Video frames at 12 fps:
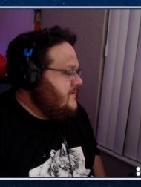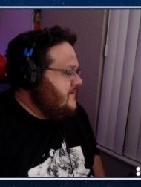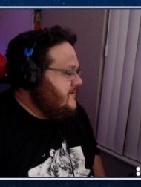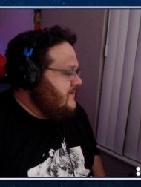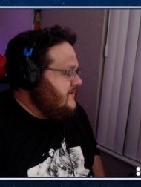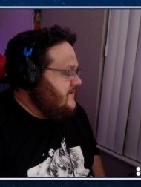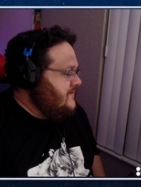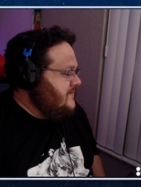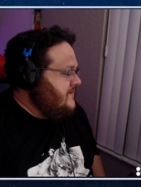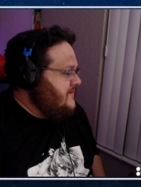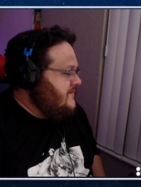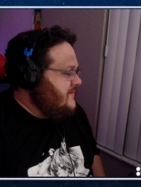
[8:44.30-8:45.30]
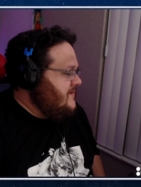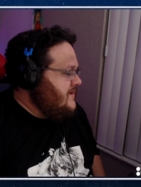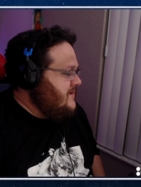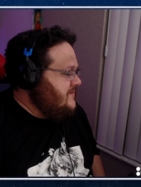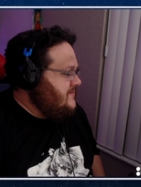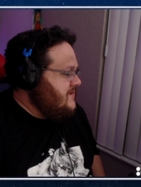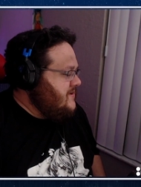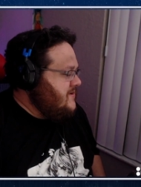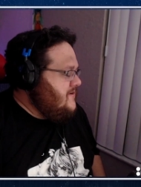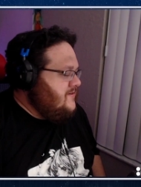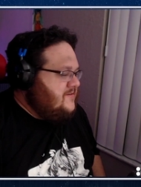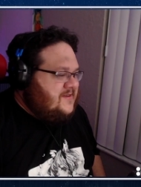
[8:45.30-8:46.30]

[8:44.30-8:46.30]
All right, uh, well, all good, right. No? So